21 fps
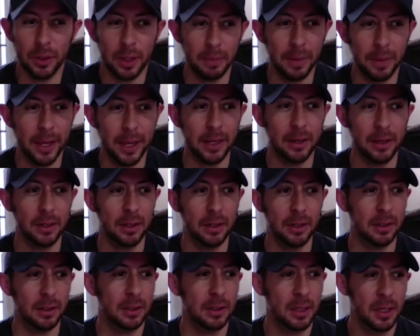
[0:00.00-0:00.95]
am I
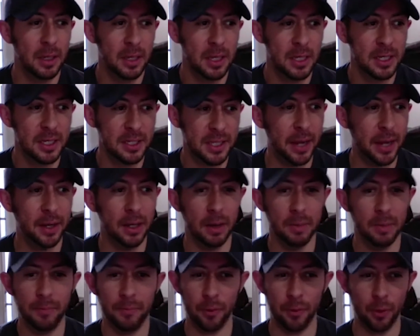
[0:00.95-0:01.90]
gonna stand
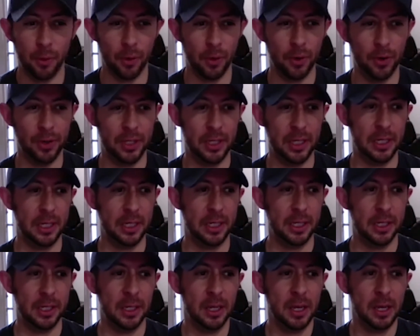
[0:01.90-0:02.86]
up for
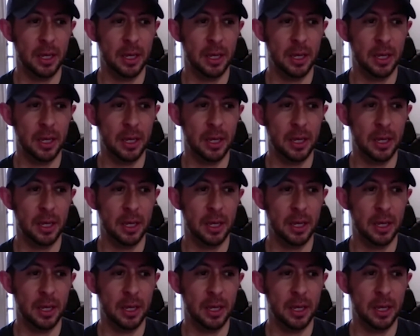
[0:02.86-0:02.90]
the